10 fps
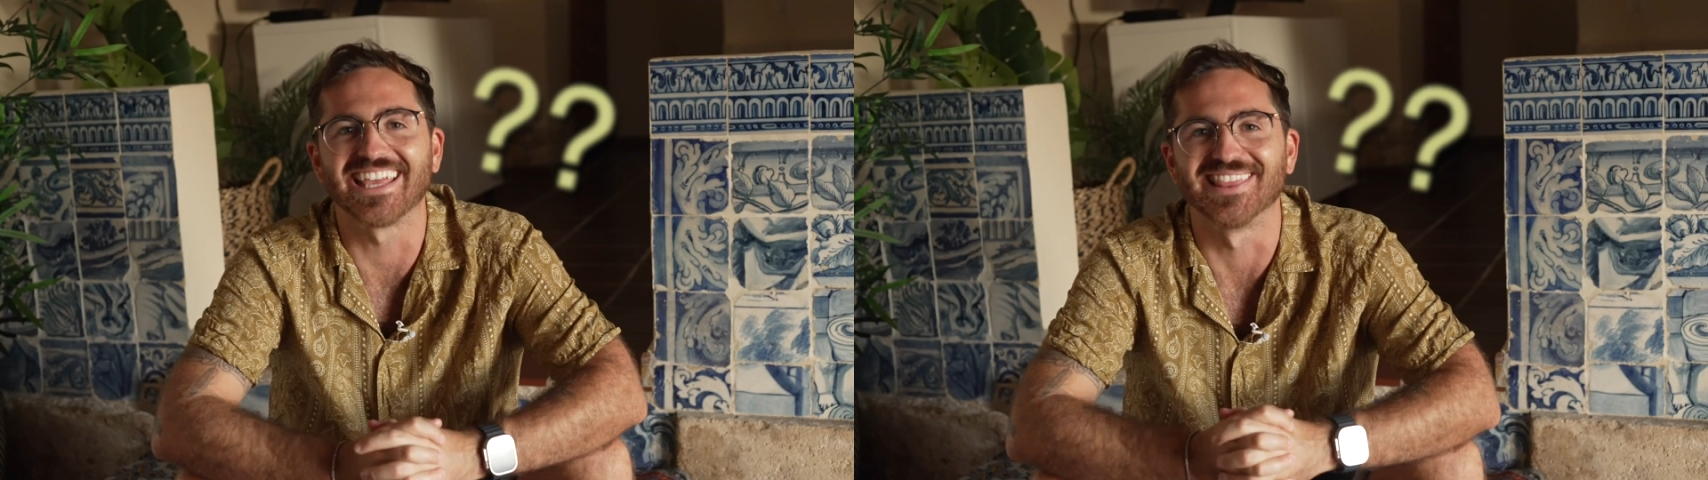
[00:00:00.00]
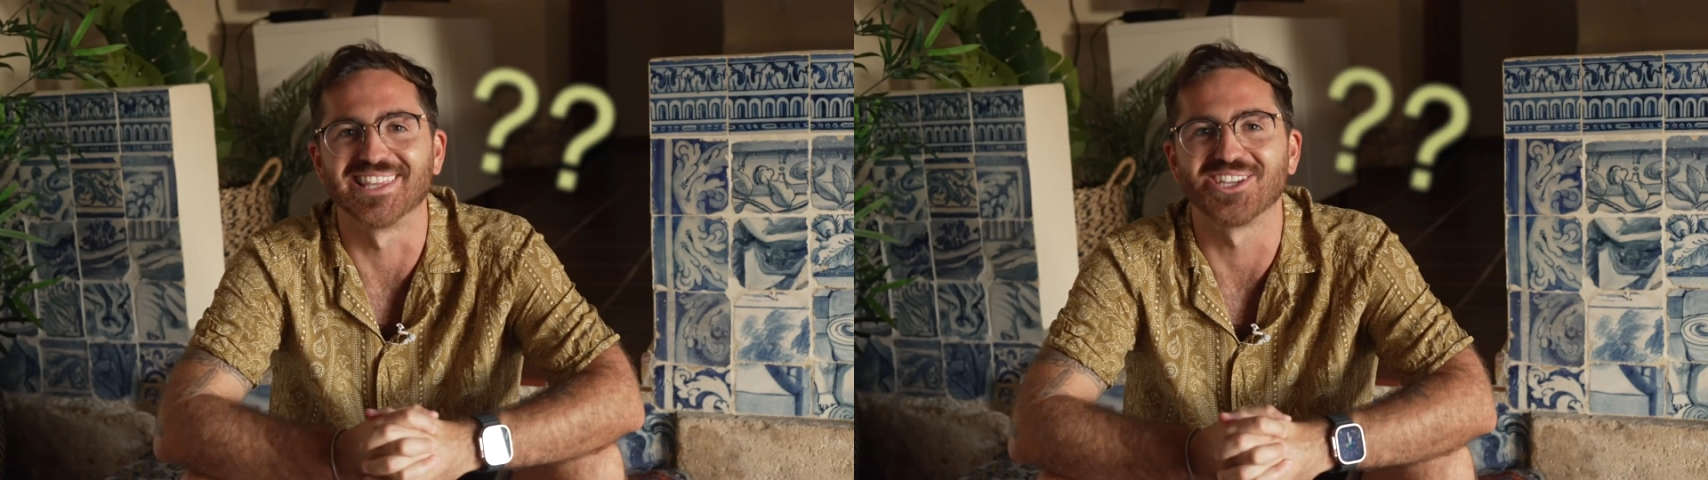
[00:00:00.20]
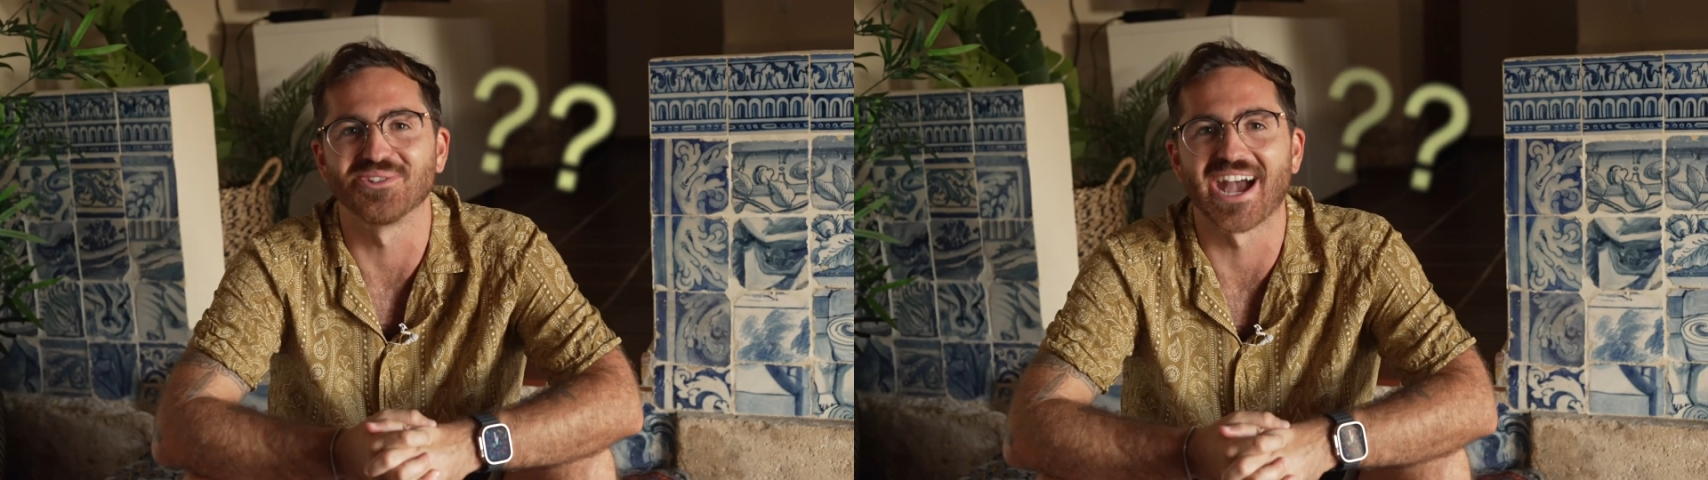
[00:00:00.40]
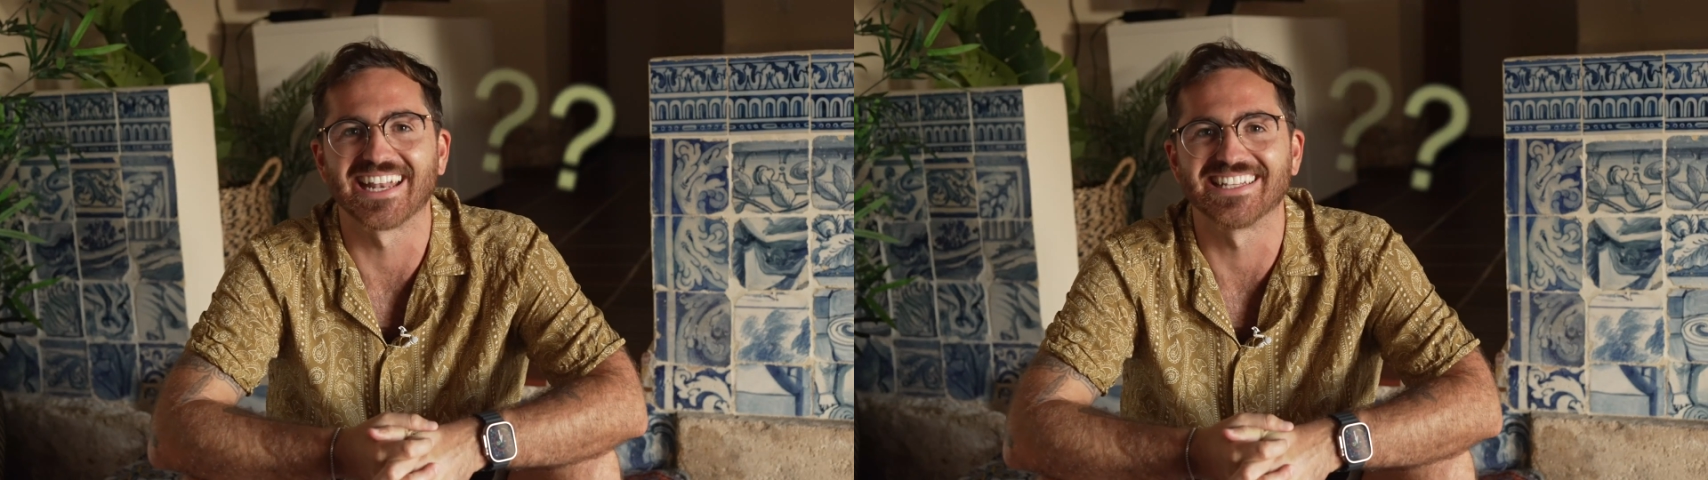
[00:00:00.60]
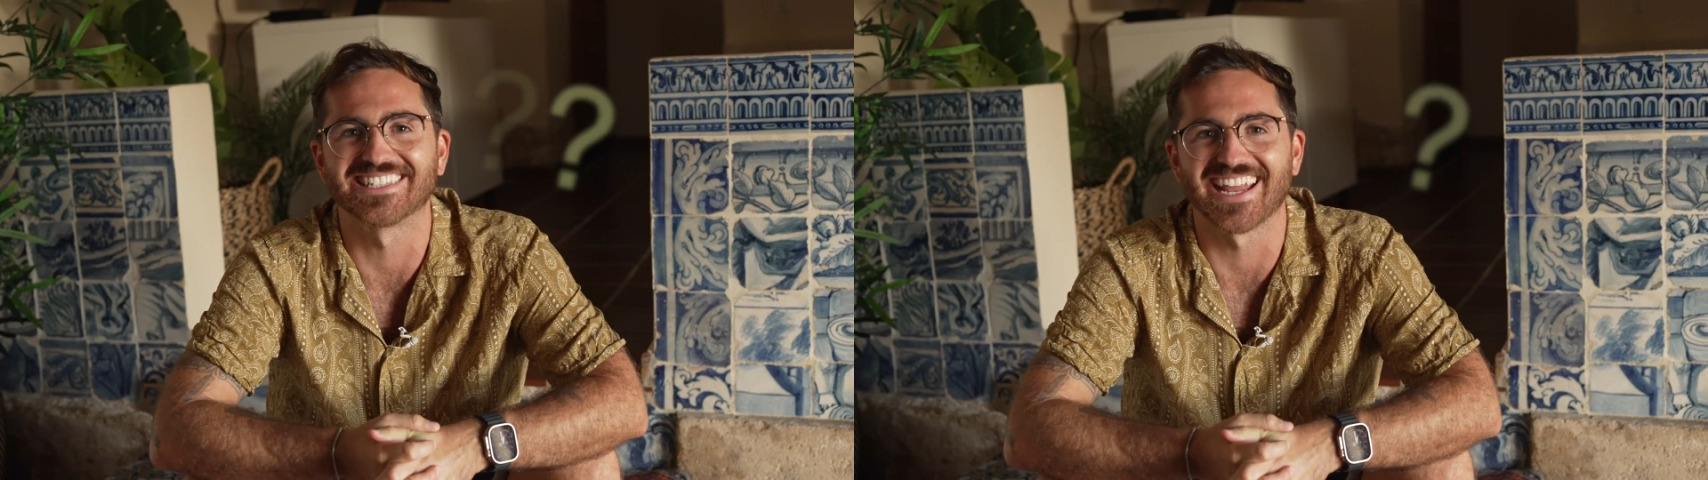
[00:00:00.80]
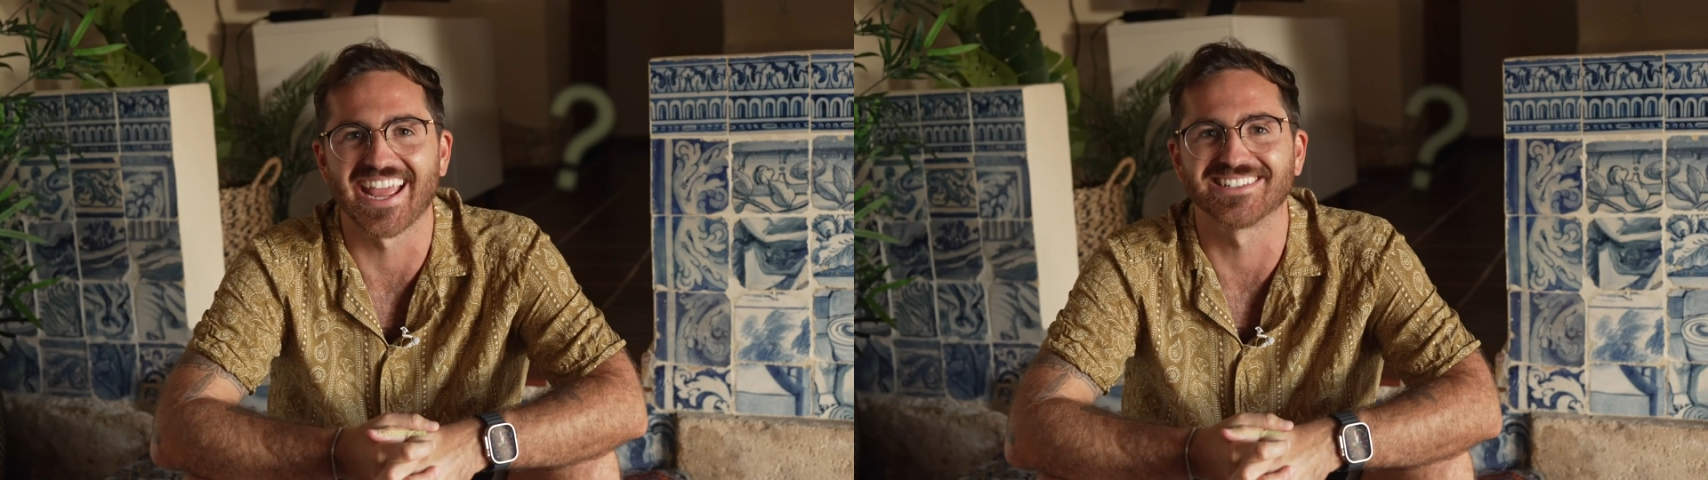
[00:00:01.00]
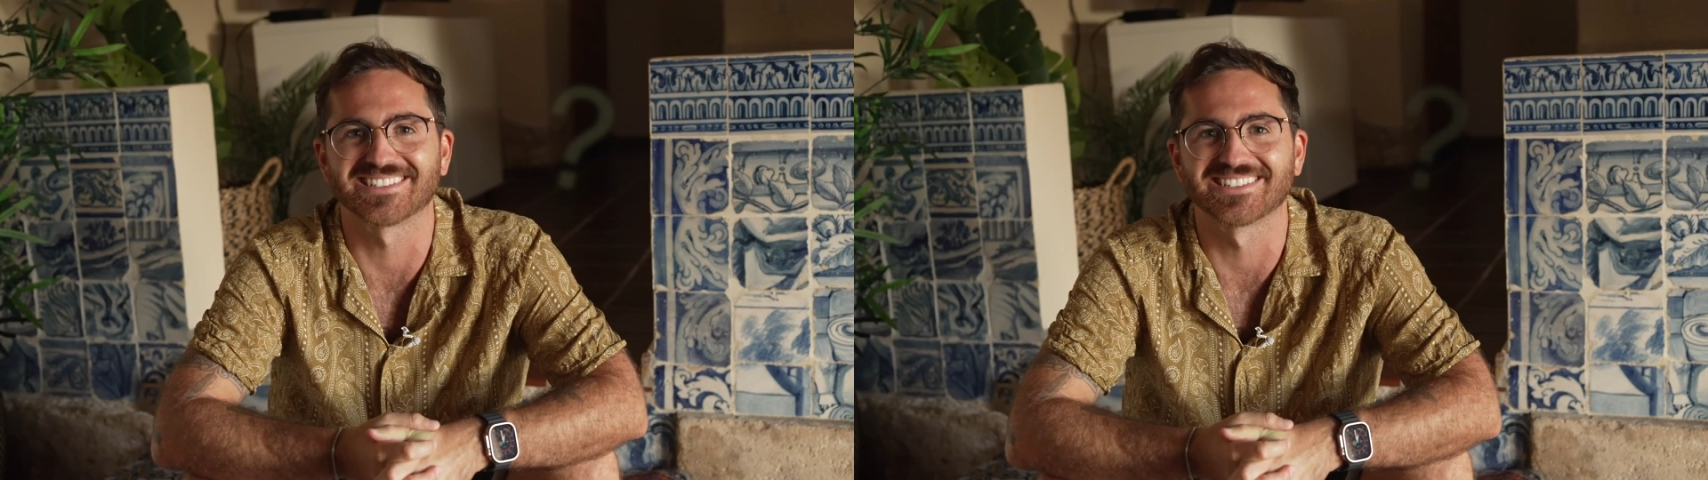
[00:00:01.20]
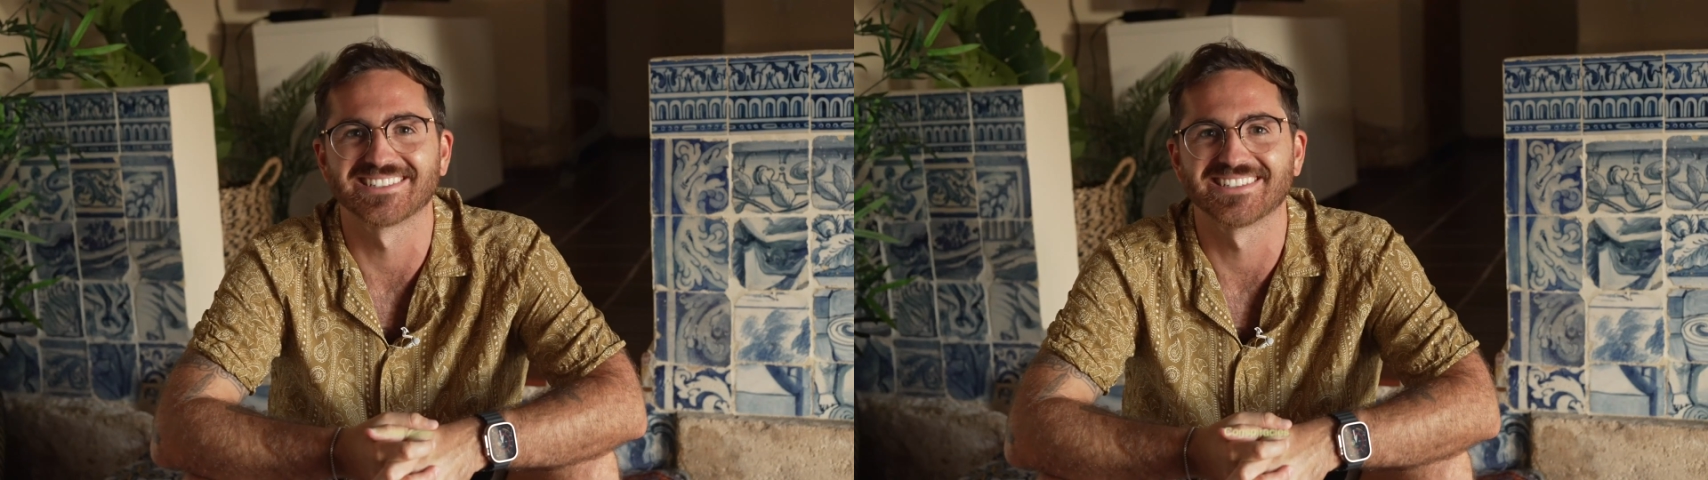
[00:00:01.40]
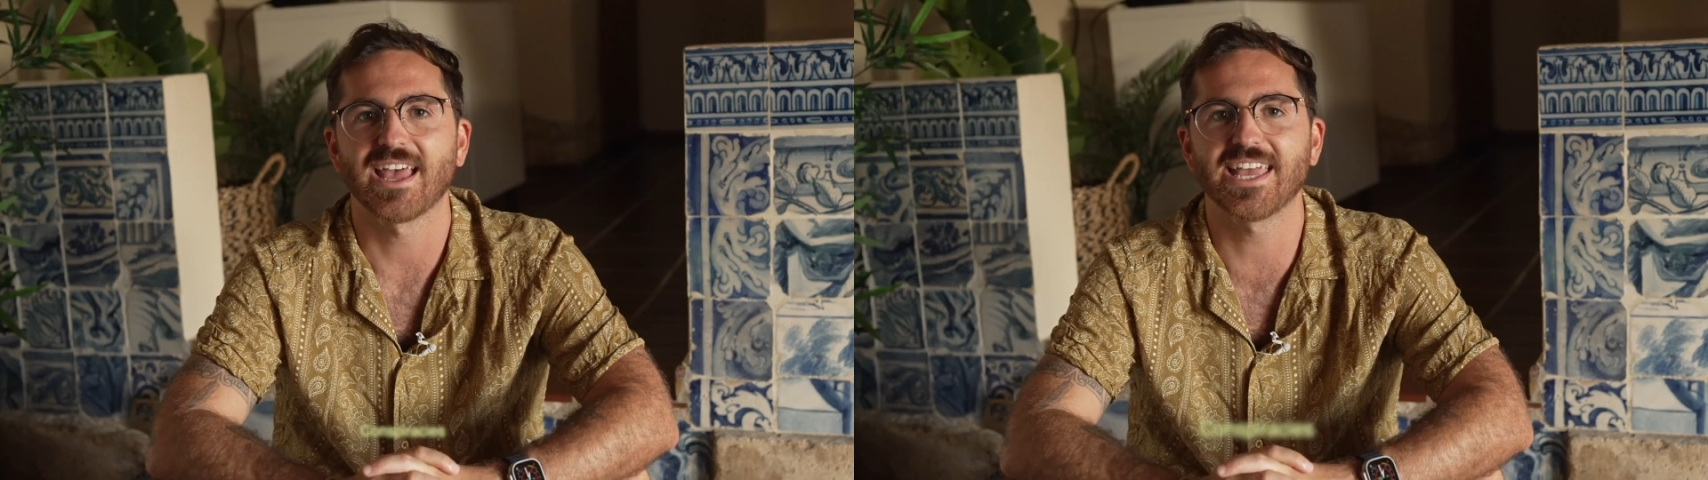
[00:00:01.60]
in the United States?